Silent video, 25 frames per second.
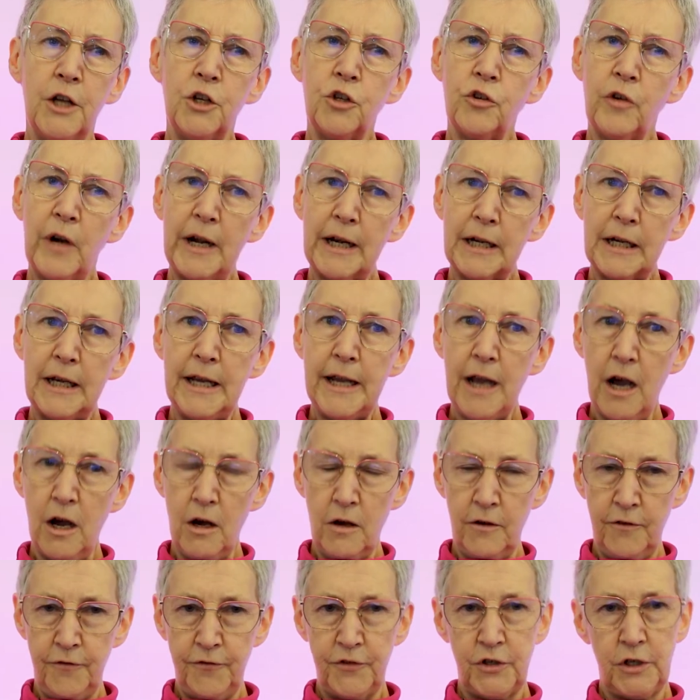Directly
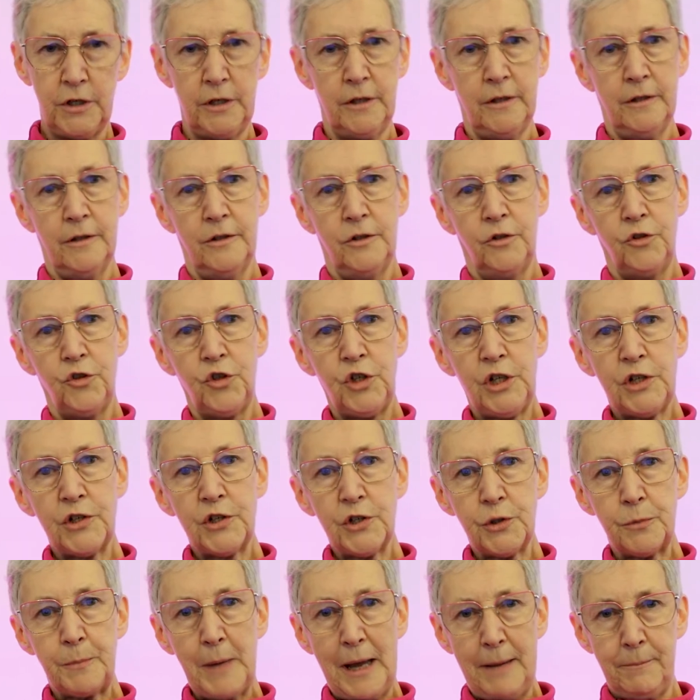after
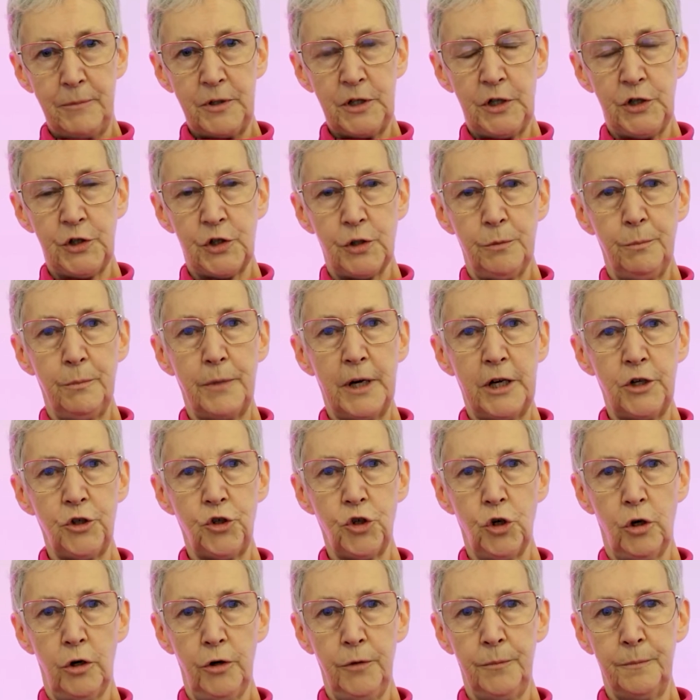Jesus' baptism by
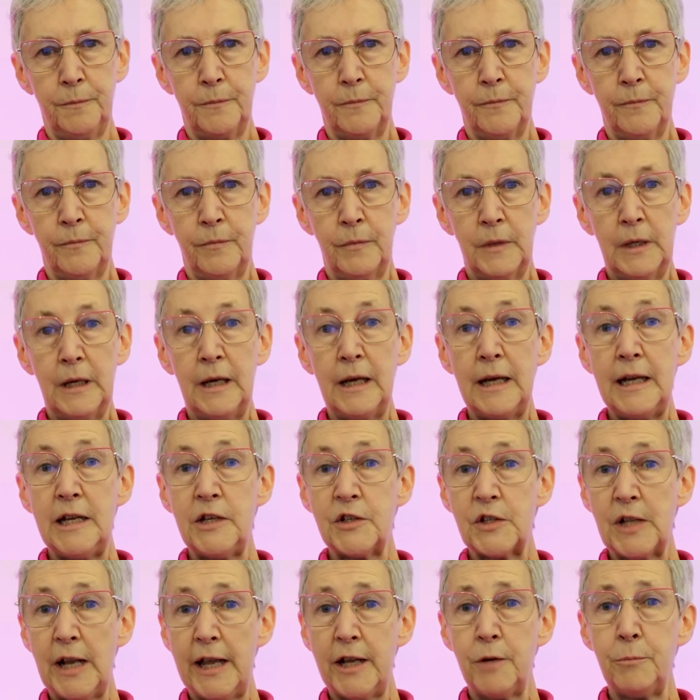John,
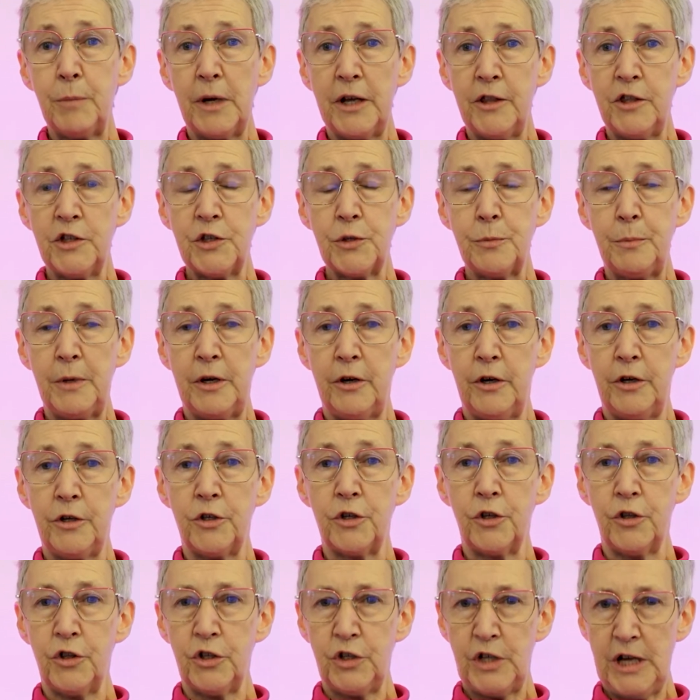he's led by the Spirit
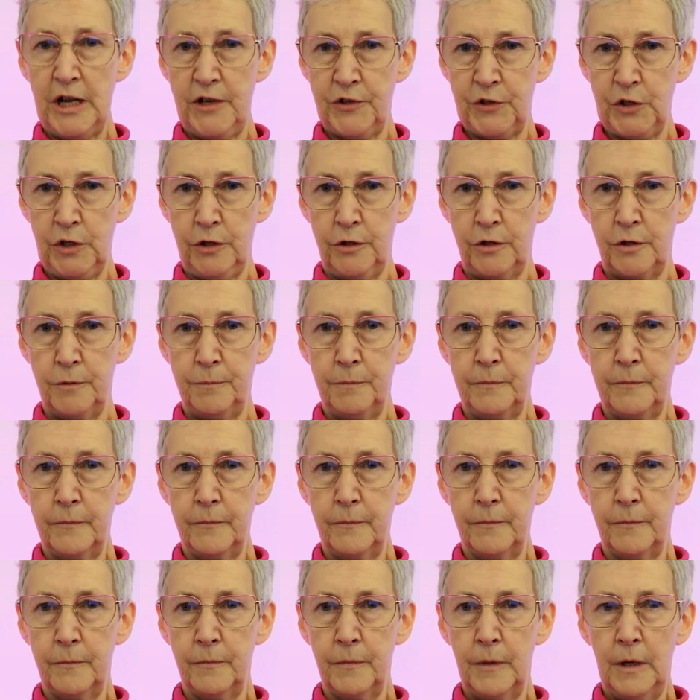to the desert.
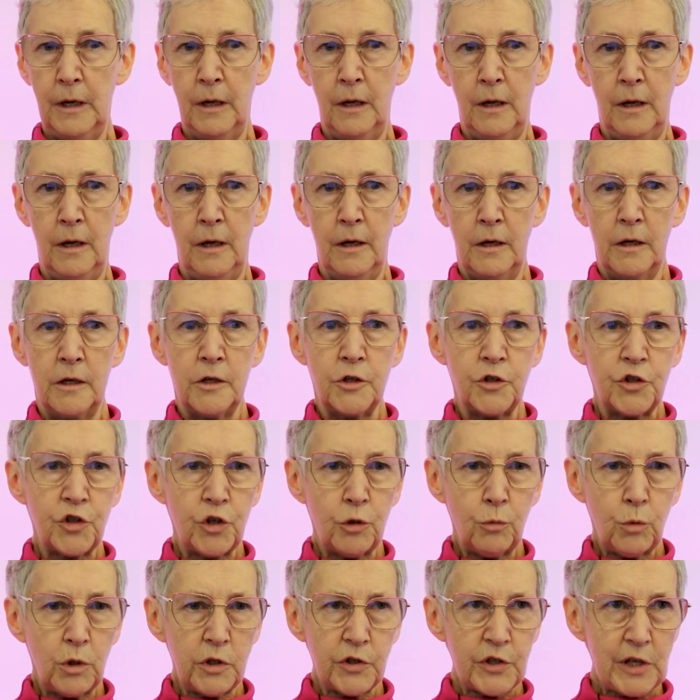
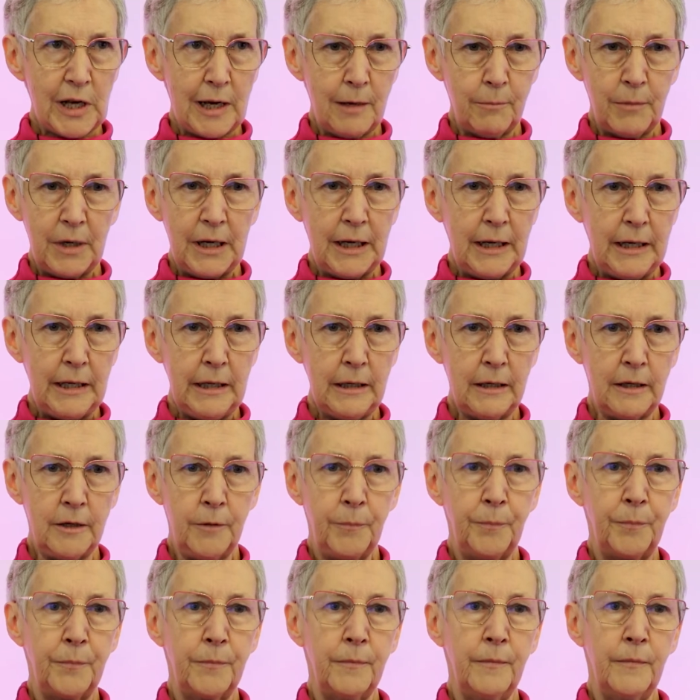So what's happening here?
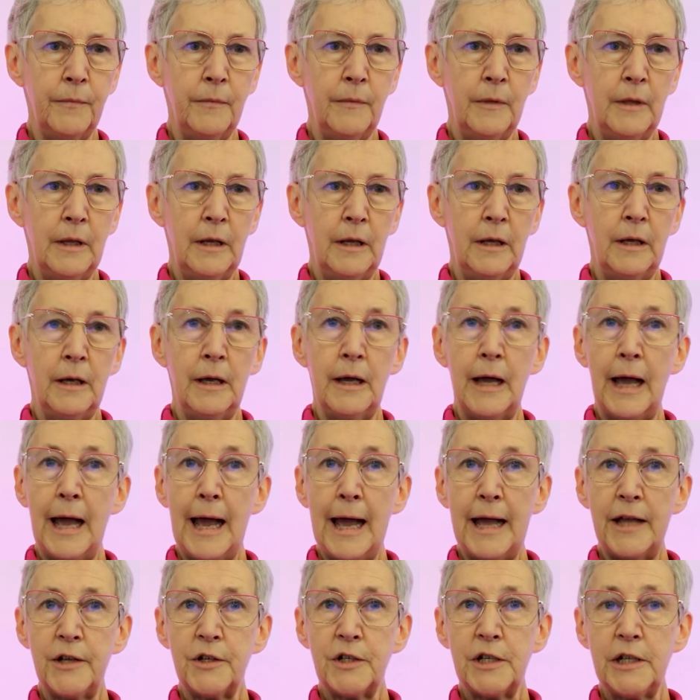
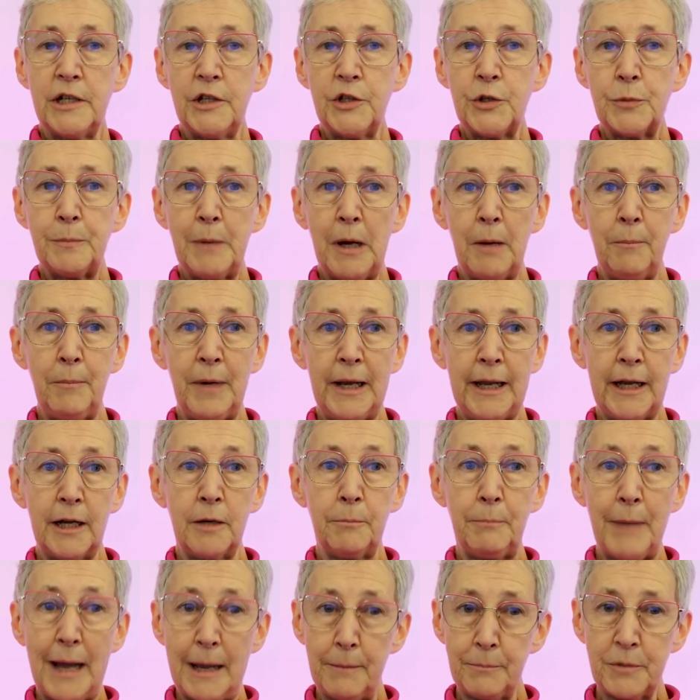At his
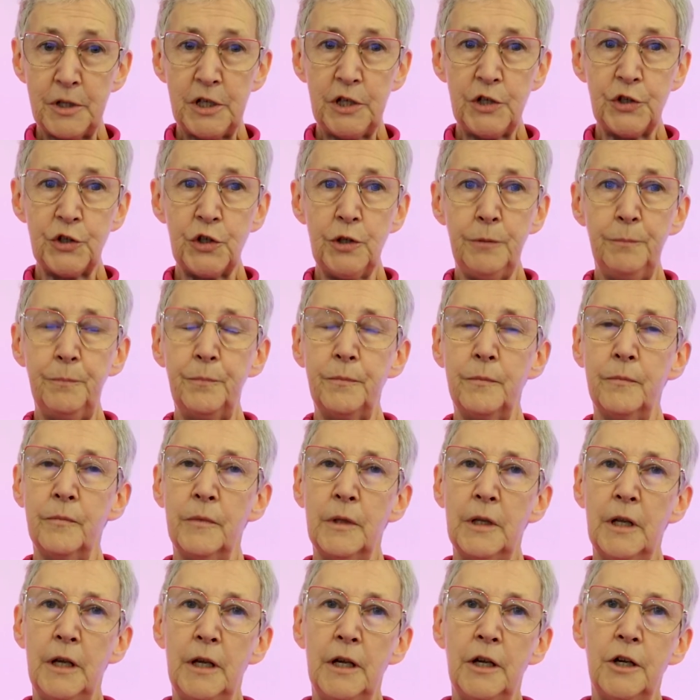public baptism,
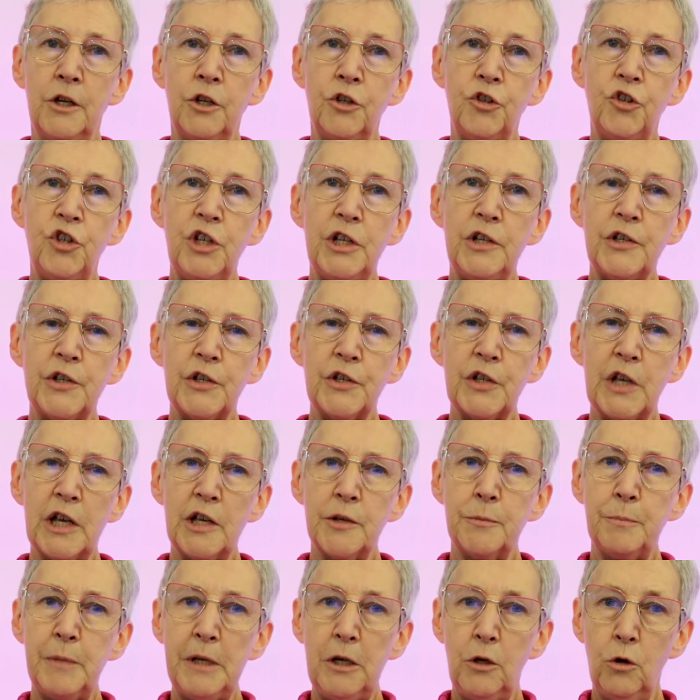Jesus
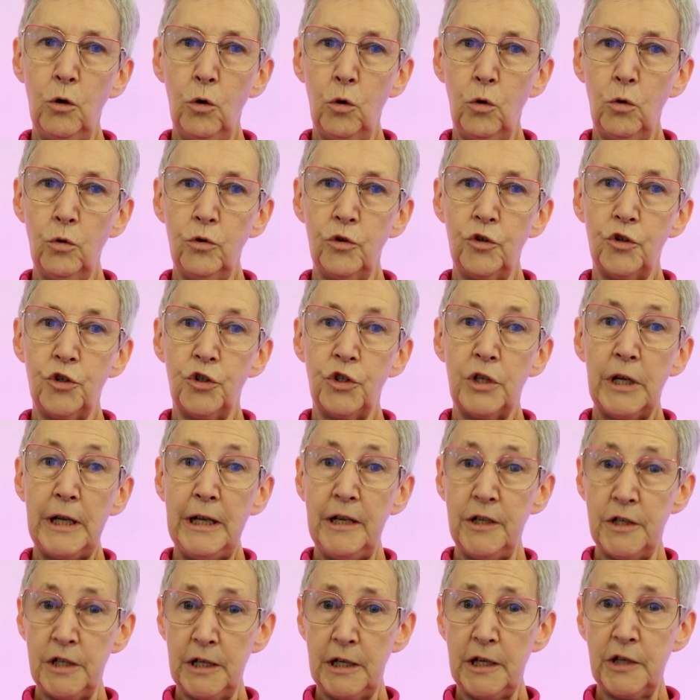has been launched
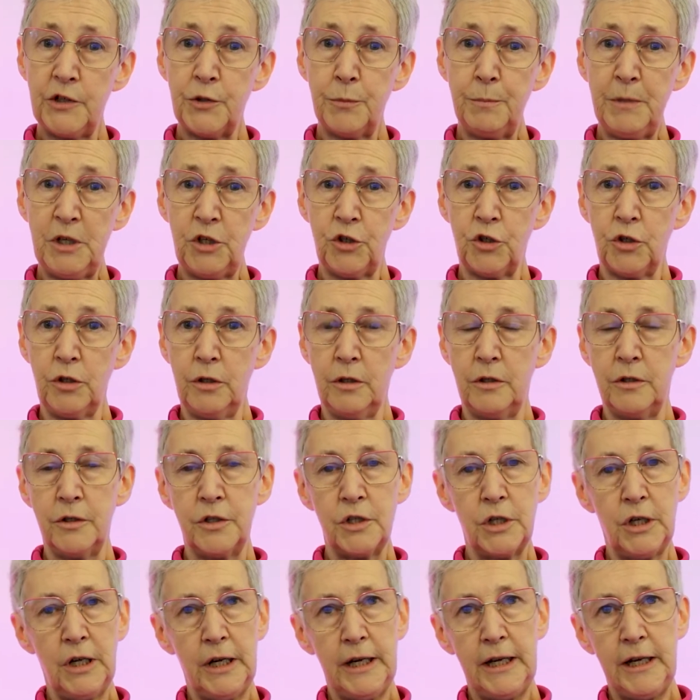into his mission
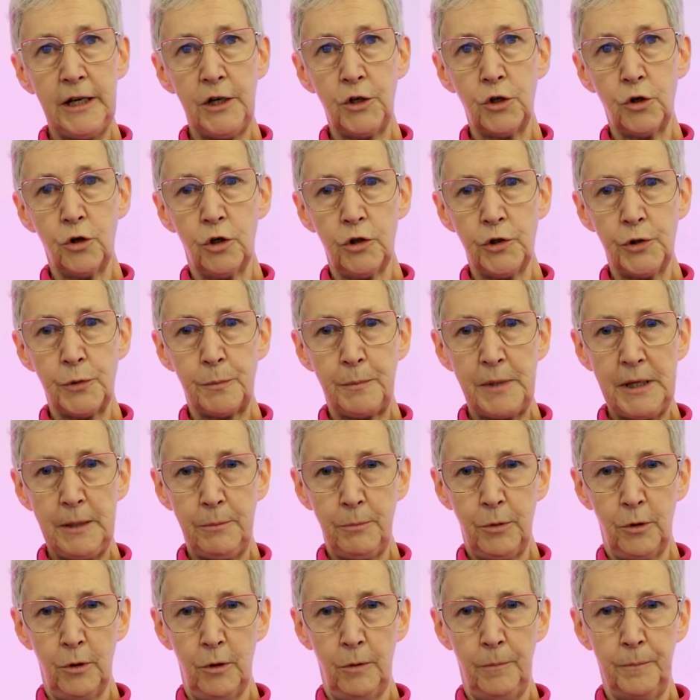to lead God's
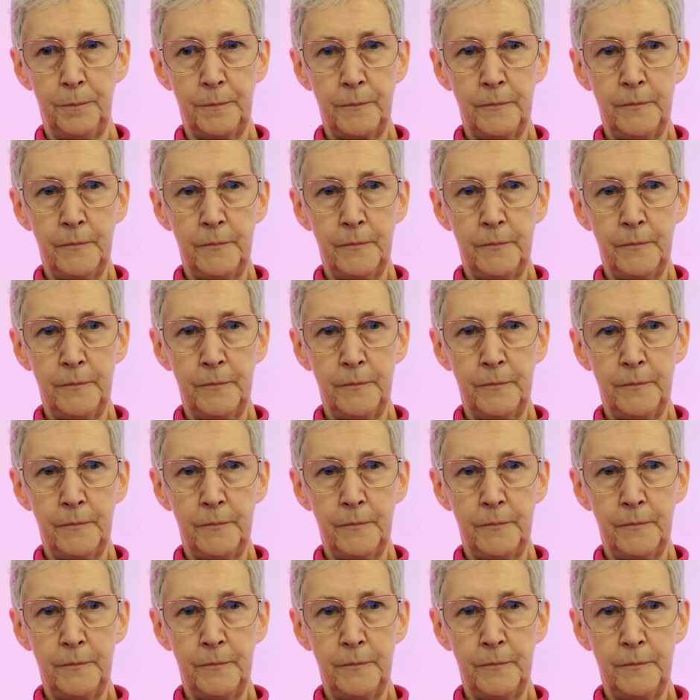people,